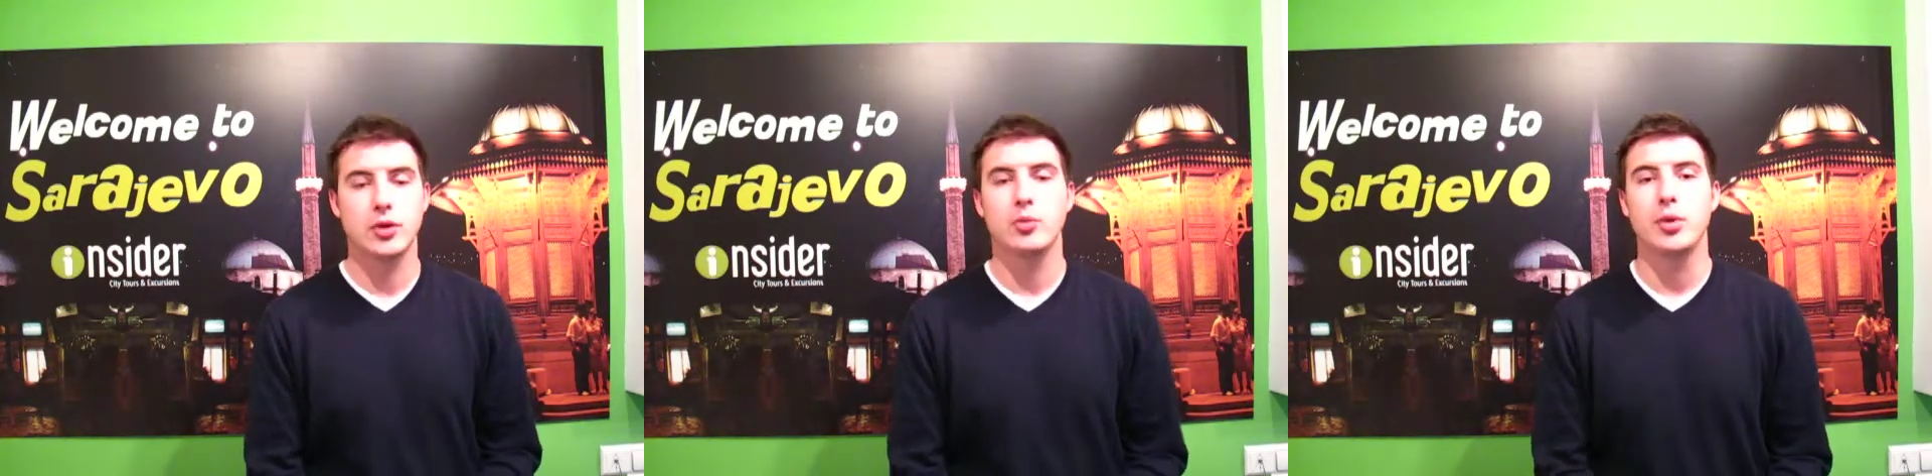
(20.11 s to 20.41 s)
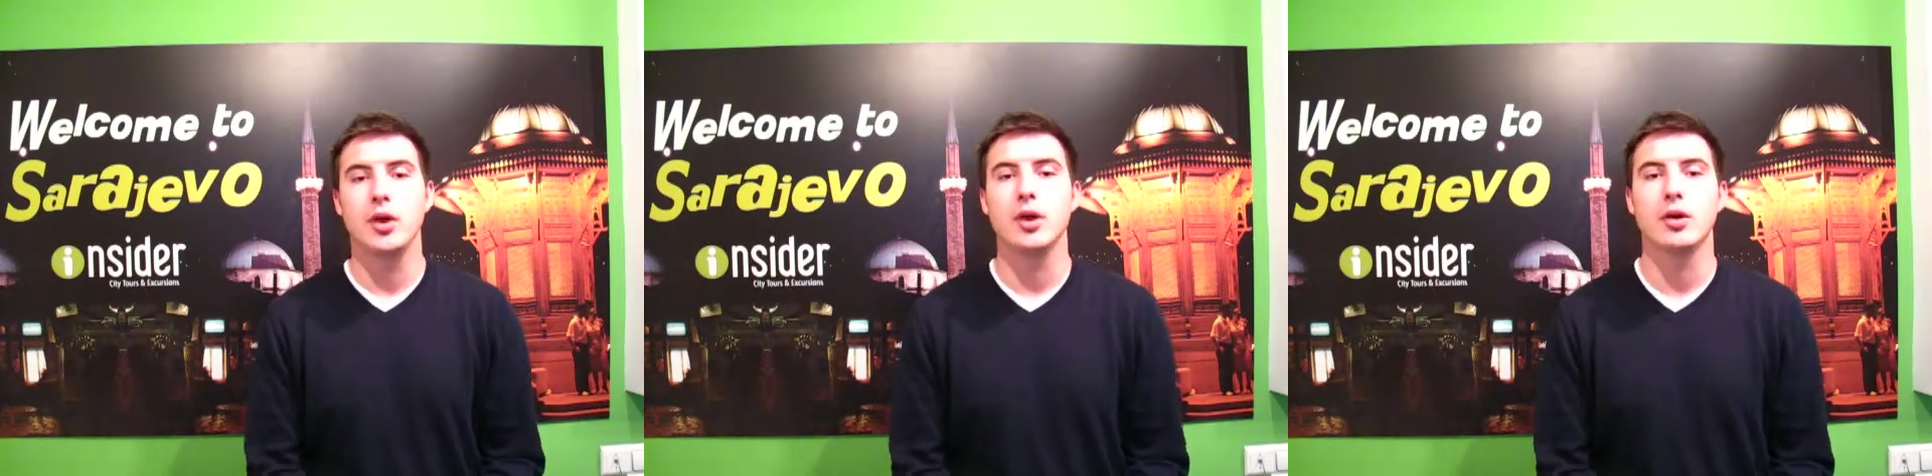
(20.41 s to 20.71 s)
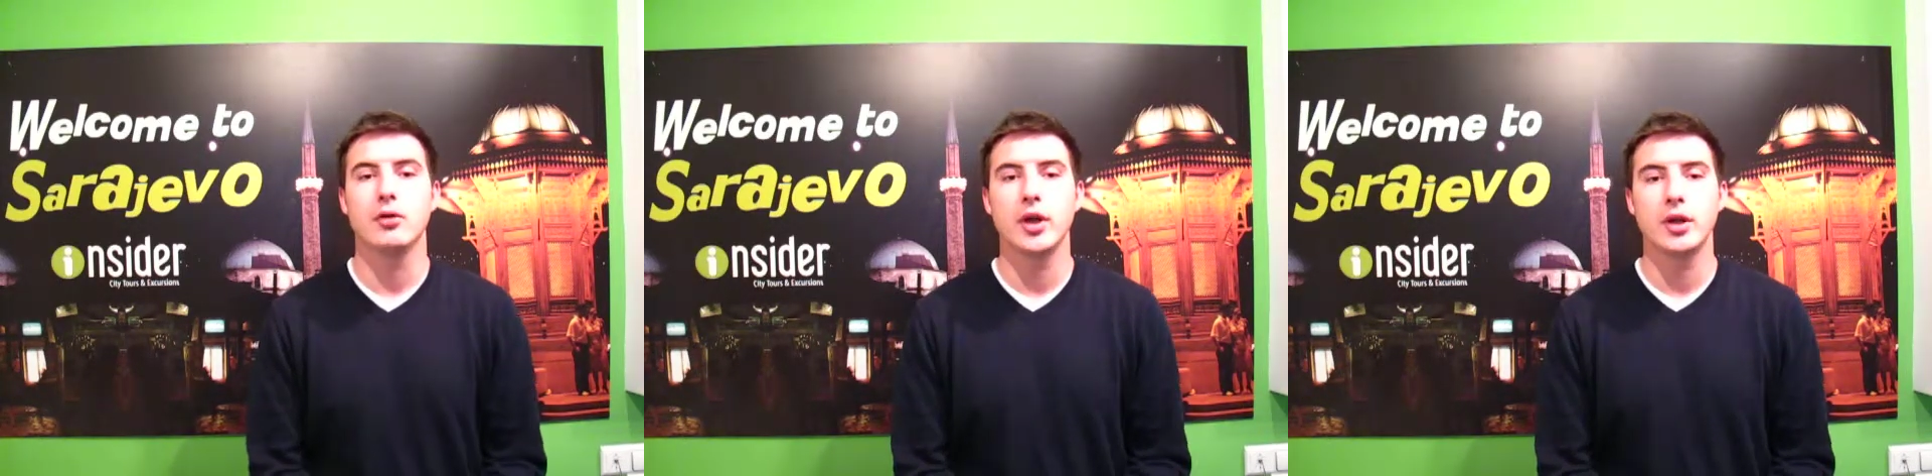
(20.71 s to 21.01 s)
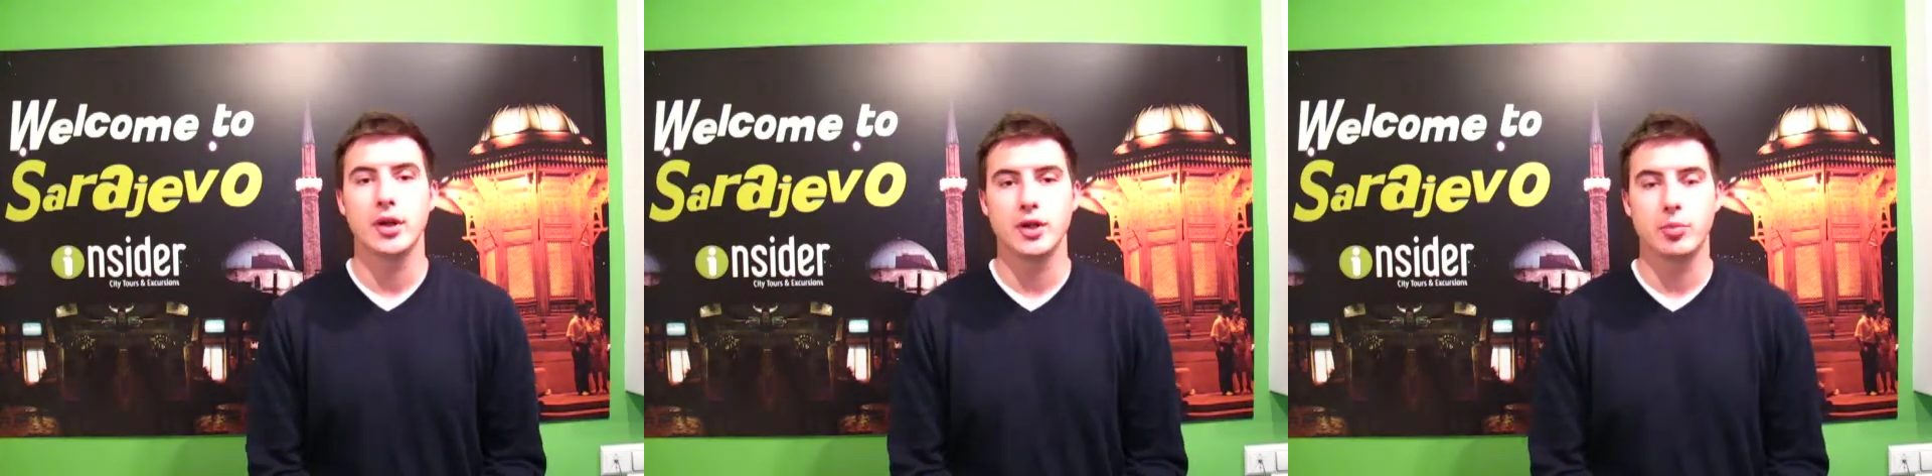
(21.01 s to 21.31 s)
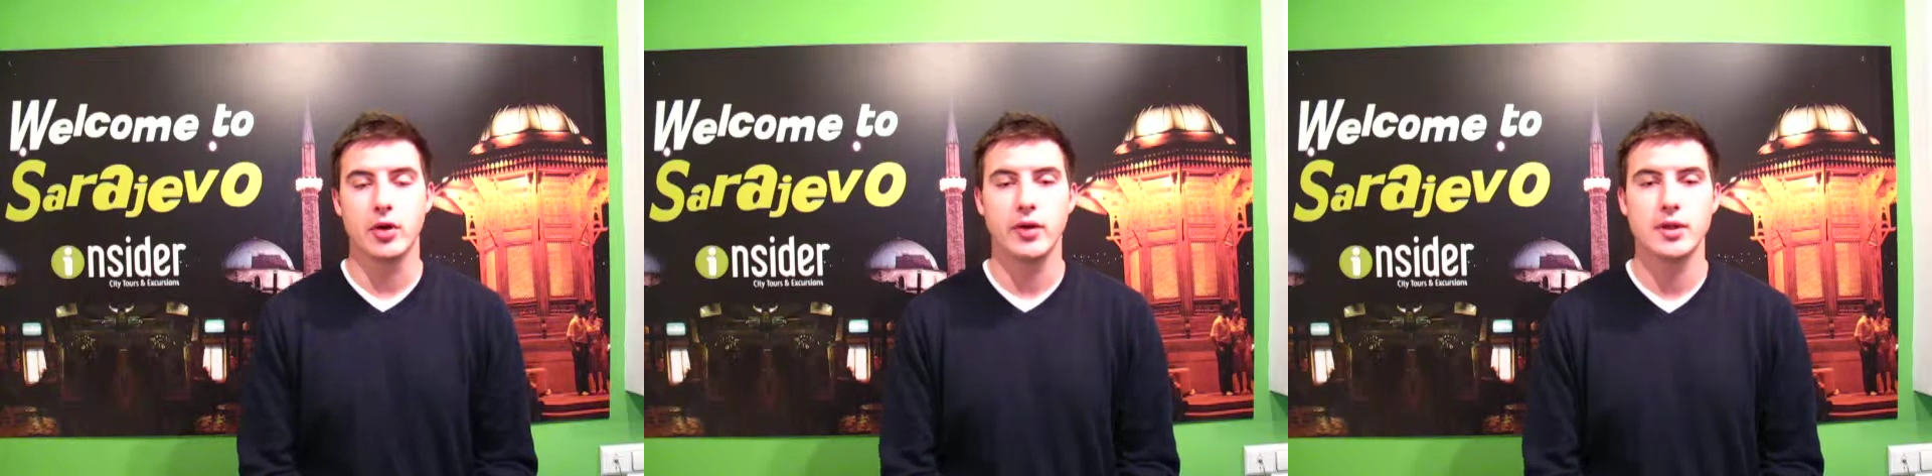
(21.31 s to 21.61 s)
to be a great
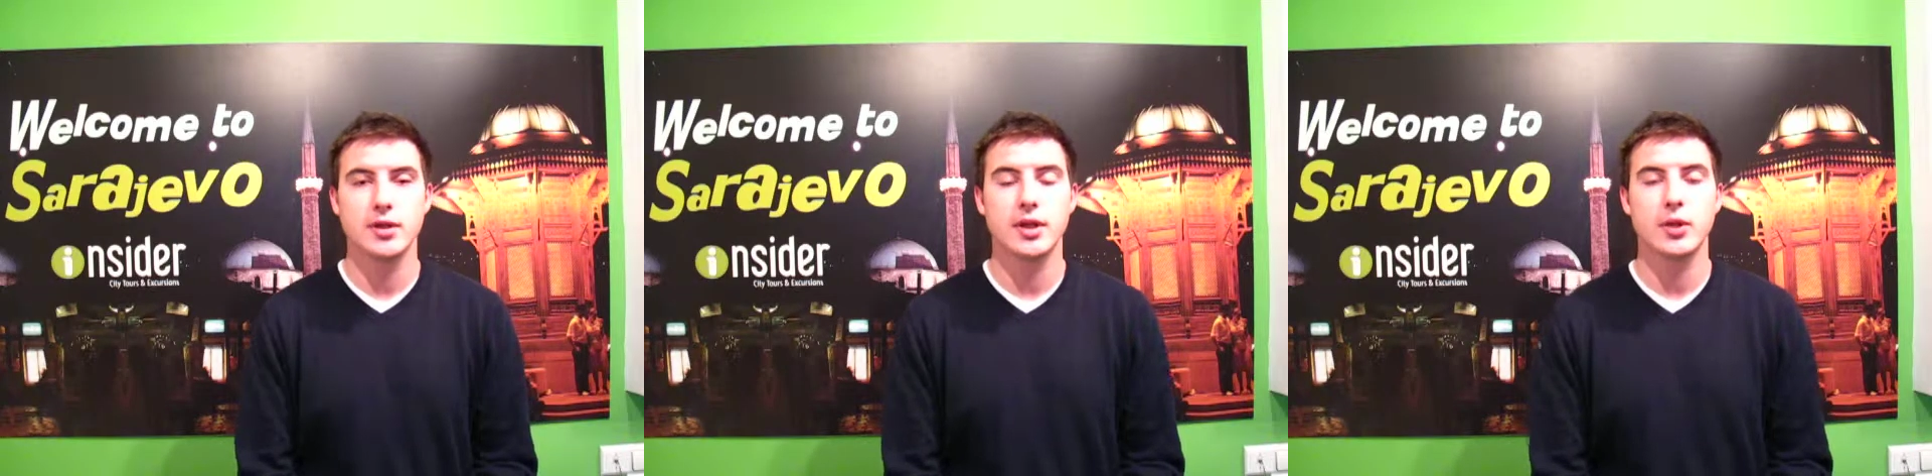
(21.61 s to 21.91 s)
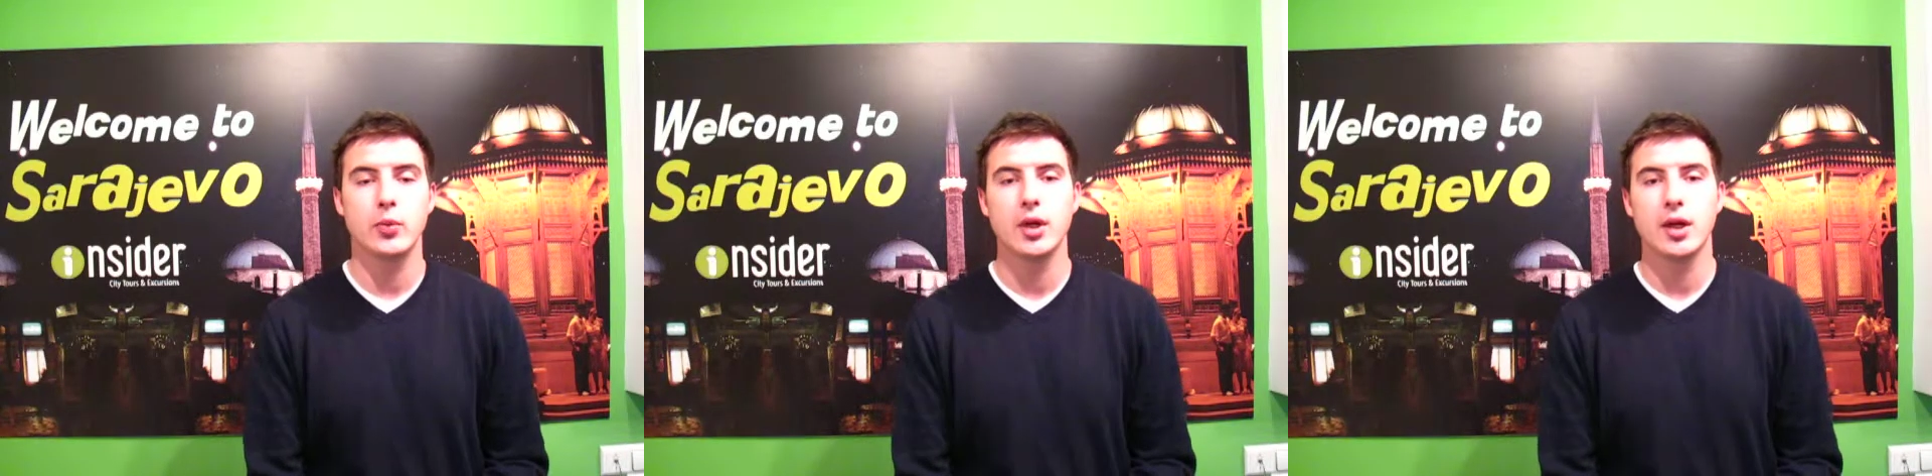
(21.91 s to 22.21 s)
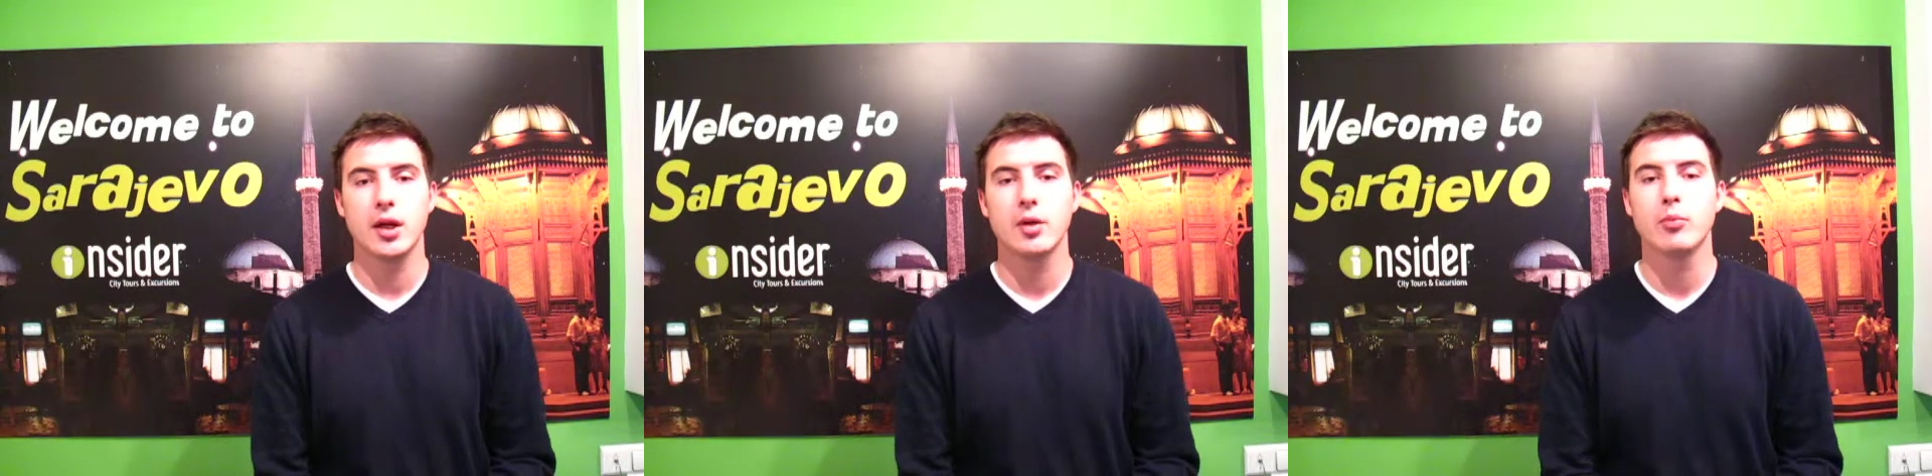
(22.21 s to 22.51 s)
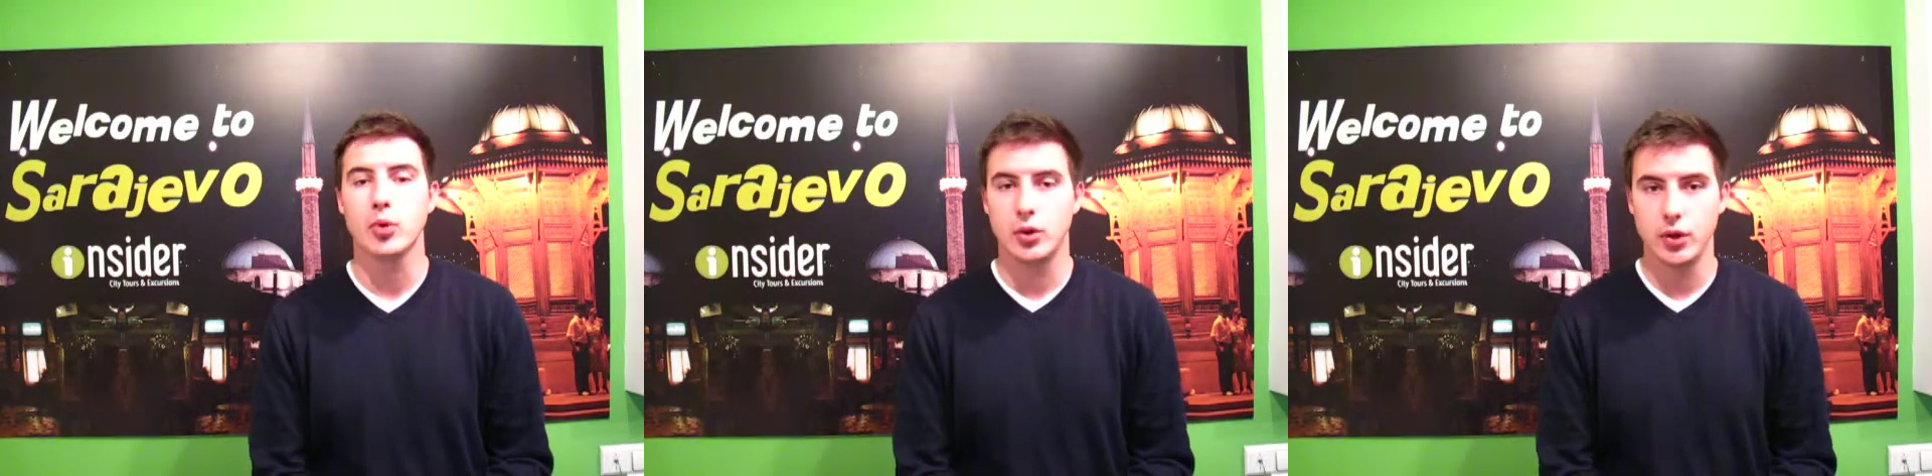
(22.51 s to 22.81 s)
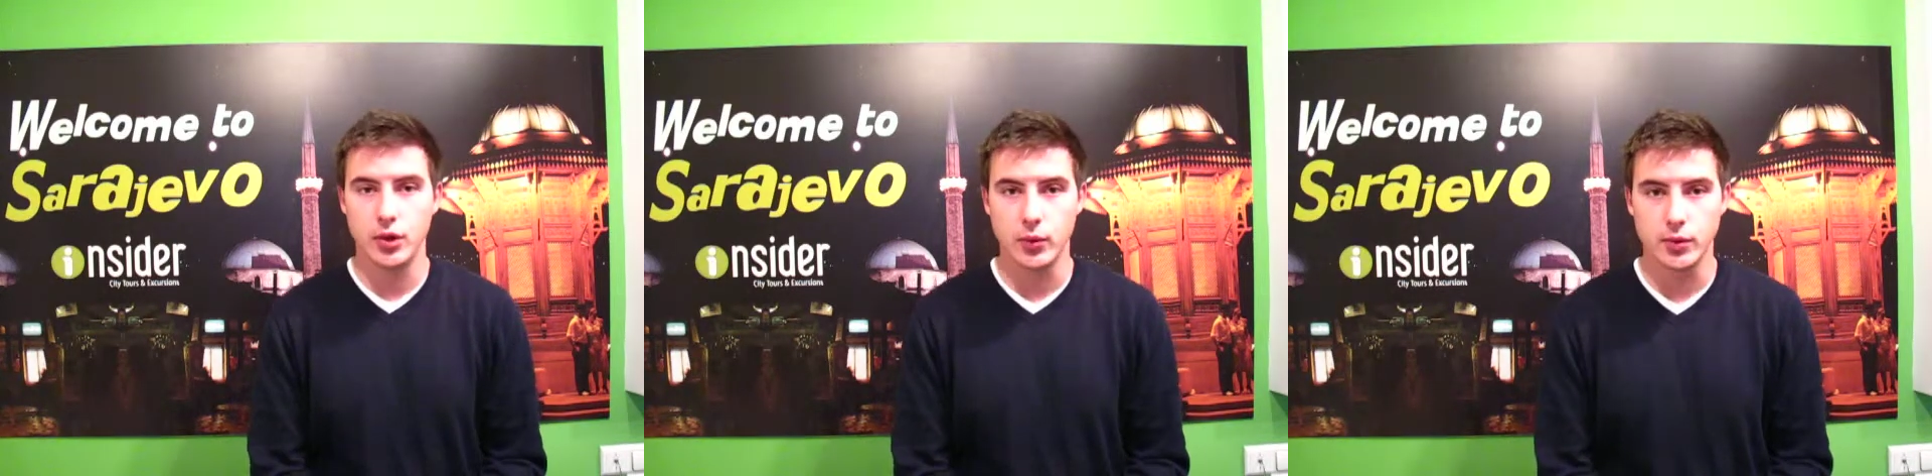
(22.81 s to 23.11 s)
experience that we can put to
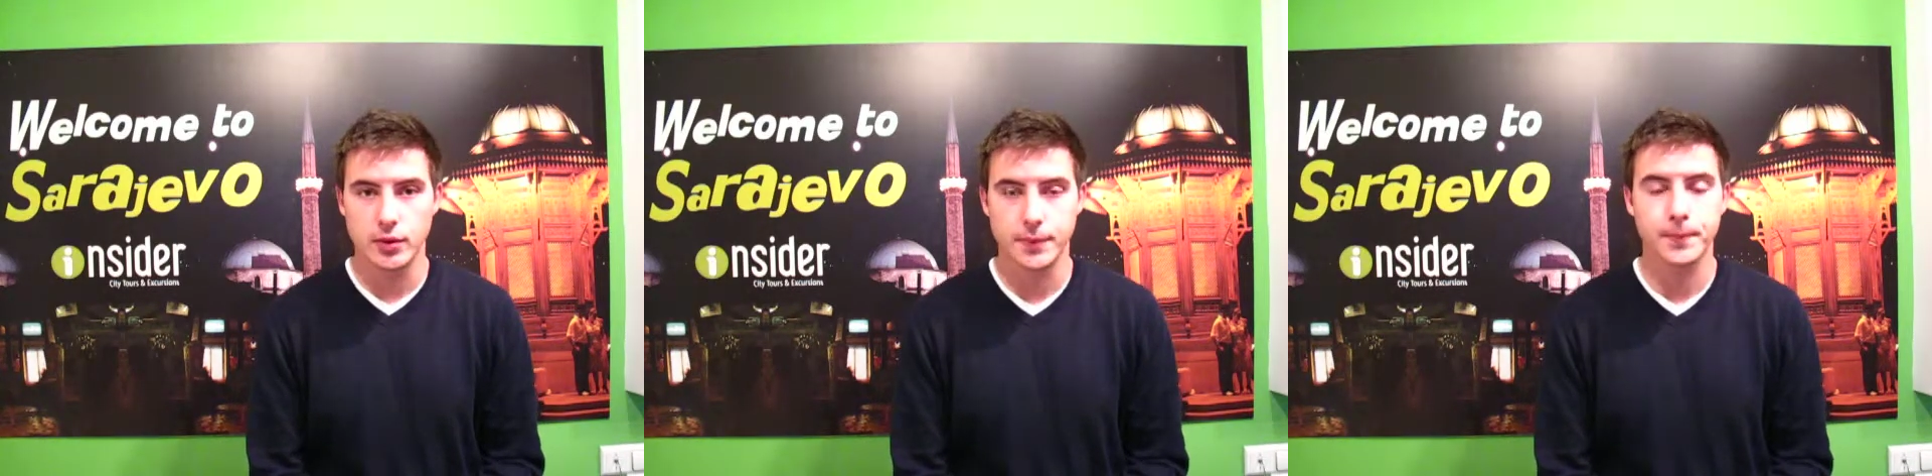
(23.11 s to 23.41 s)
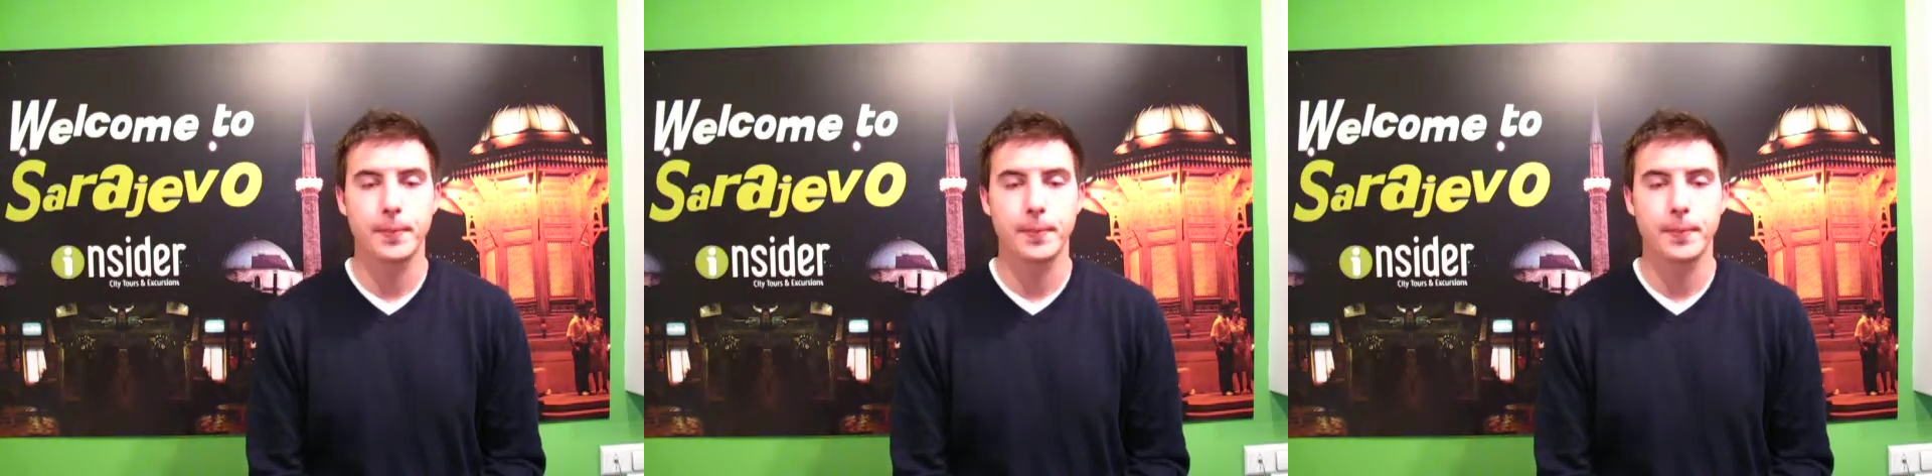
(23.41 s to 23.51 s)
use.